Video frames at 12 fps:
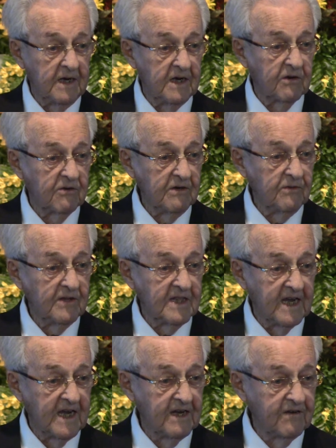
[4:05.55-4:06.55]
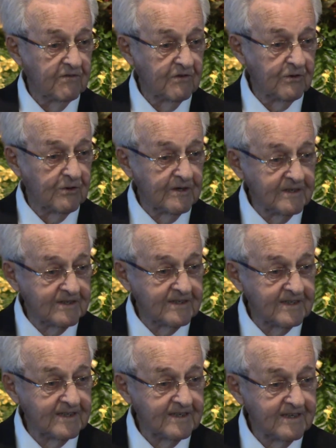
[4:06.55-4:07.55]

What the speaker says: I agree with that, of course.